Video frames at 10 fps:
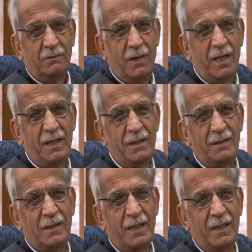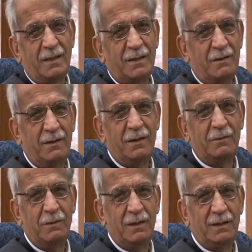why just call
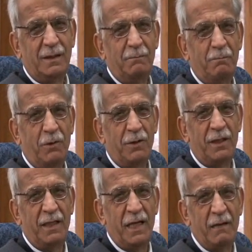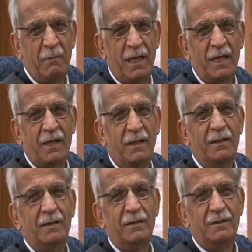it with a boring name like
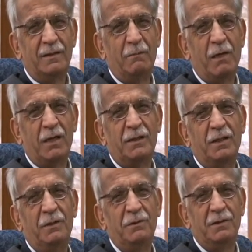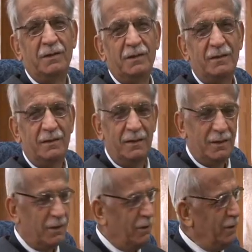Samaritan News?
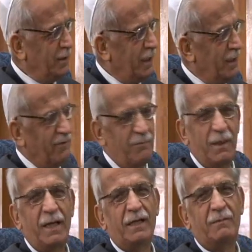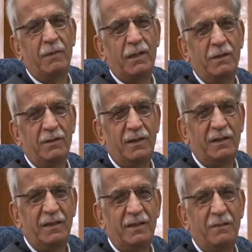Call it Aleph Bet because
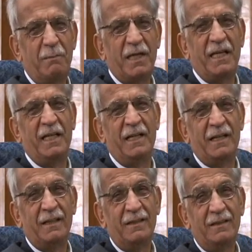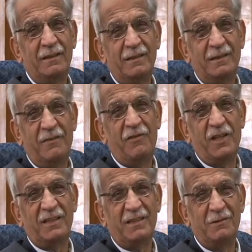it is a beginning, the
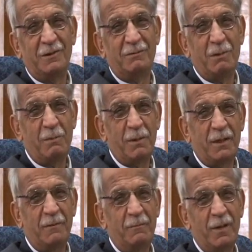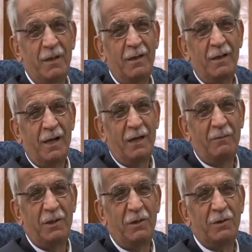first newspaper.
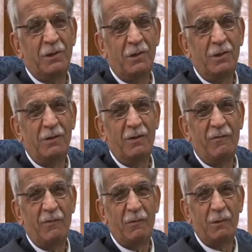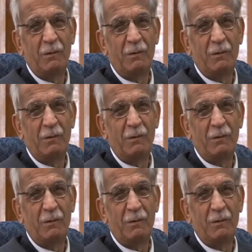And we don't know if